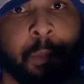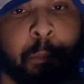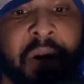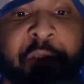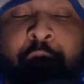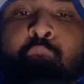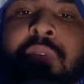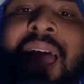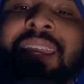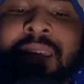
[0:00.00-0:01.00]
But if you
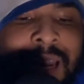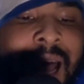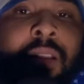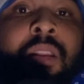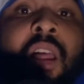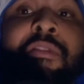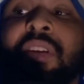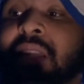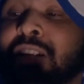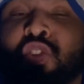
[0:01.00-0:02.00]
like it, I love
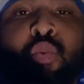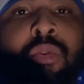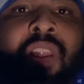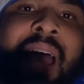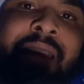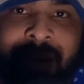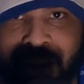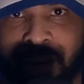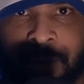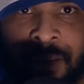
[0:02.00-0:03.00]
it that you like
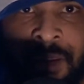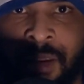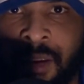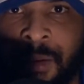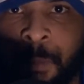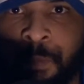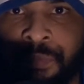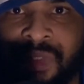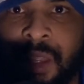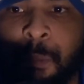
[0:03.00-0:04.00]
it.
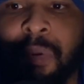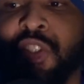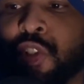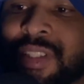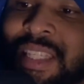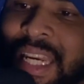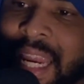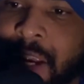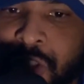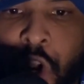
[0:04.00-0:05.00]
But you're sitting
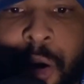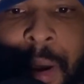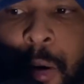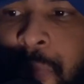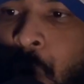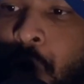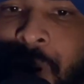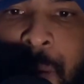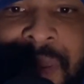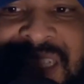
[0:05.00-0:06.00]
here talking about a
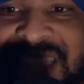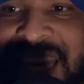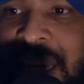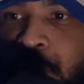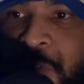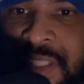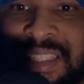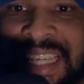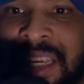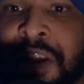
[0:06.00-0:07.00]
program in its
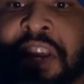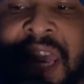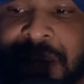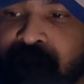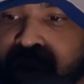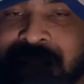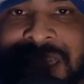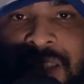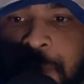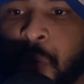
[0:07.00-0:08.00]
infancy and you're
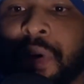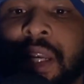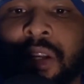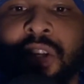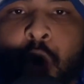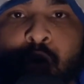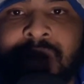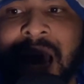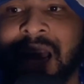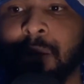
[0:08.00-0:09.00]
disappointed. No,
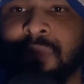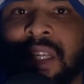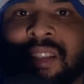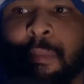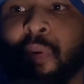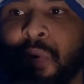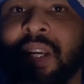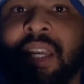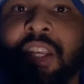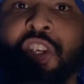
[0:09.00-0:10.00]
Doc, I'm
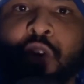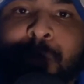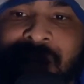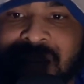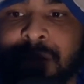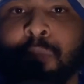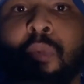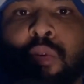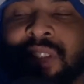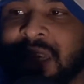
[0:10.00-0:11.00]
disappointed in you because
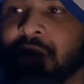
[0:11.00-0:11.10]
most of your